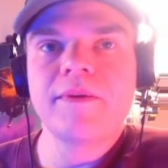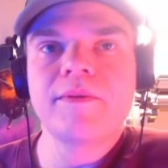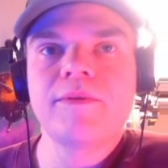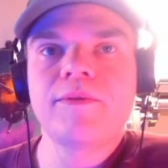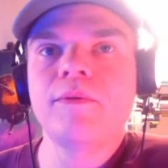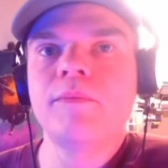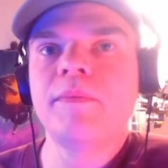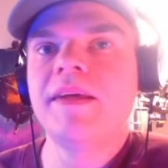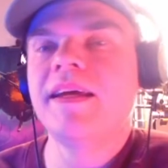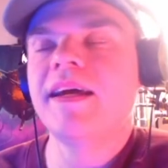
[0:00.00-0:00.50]

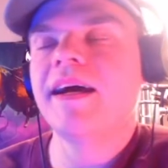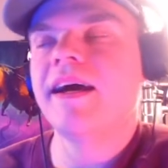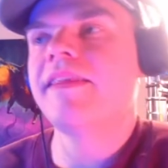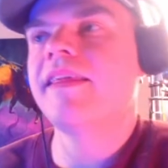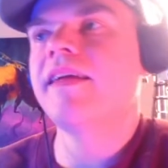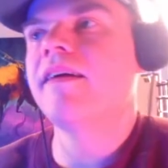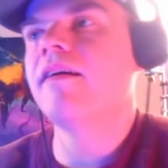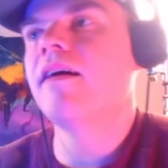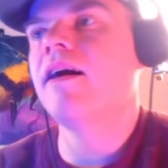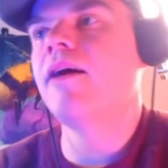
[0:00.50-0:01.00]
To me, I
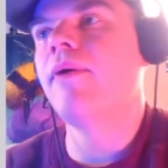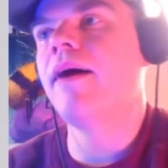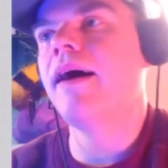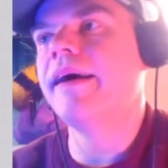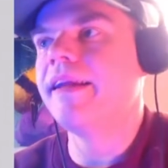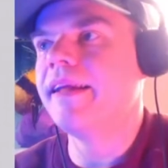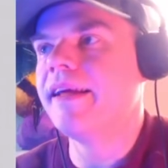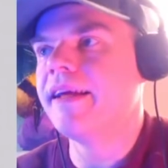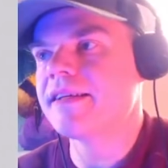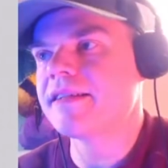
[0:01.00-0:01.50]
think how
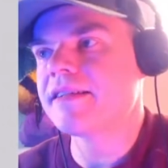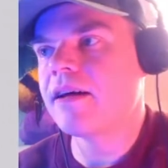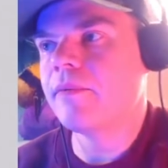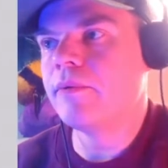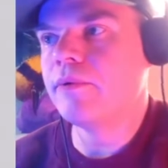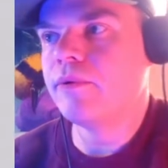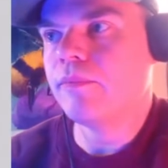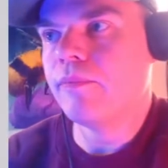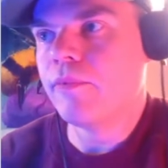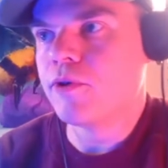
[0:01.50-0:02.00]
ideas come
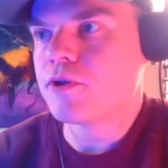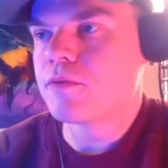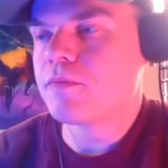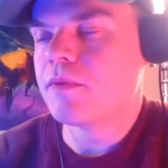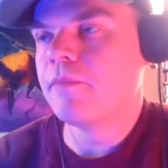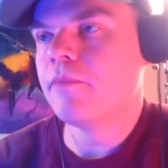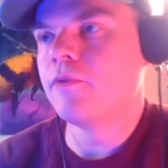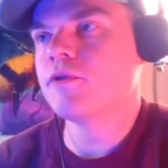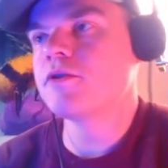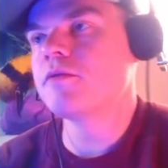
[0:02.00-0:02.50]
to most
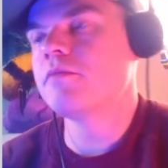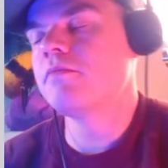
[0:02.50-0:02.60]
people's